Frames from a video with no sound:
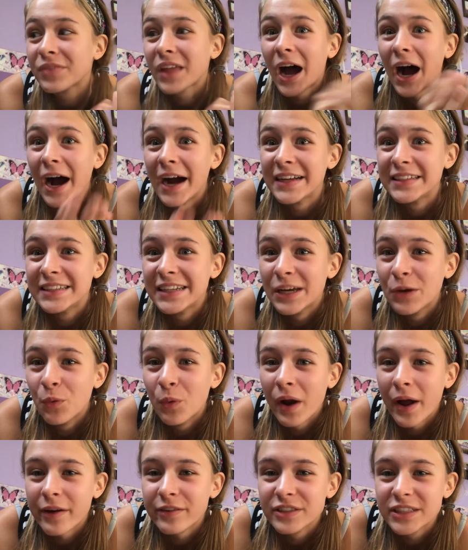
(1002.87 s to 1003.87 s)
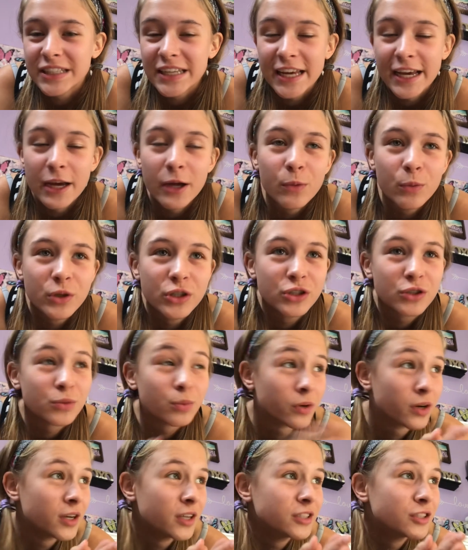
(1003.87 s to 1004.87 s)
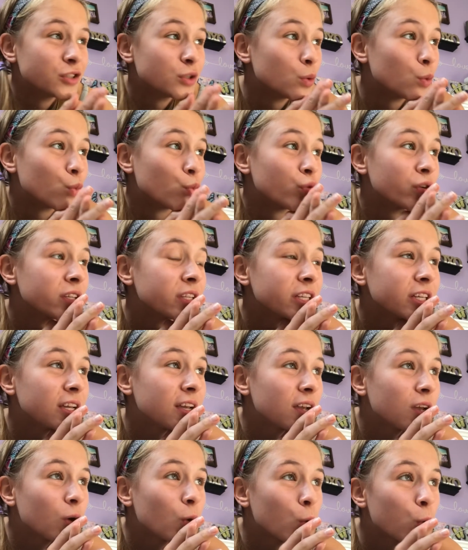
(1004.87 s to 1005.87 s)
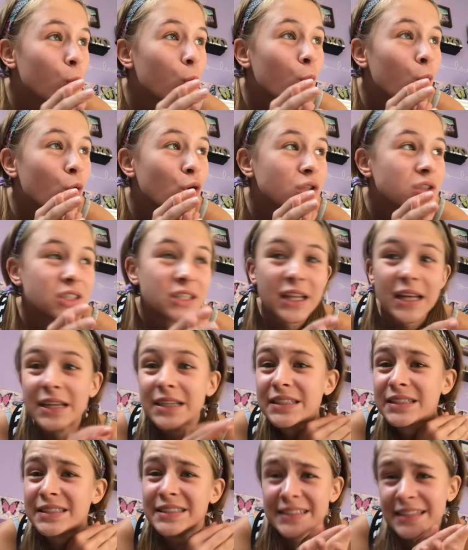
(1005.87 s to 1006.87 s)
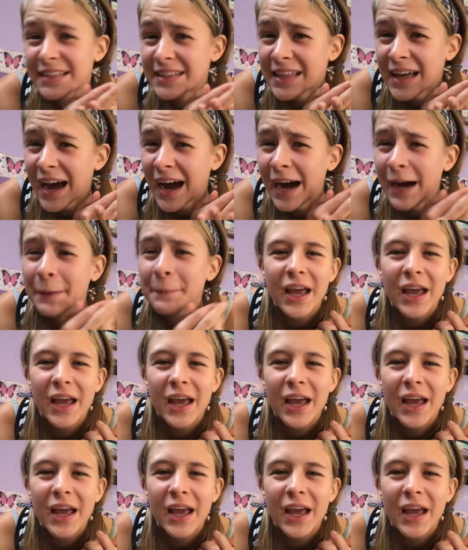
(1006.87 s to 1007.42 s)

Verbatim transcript: I did when I was a kid, which was really cool to like see that.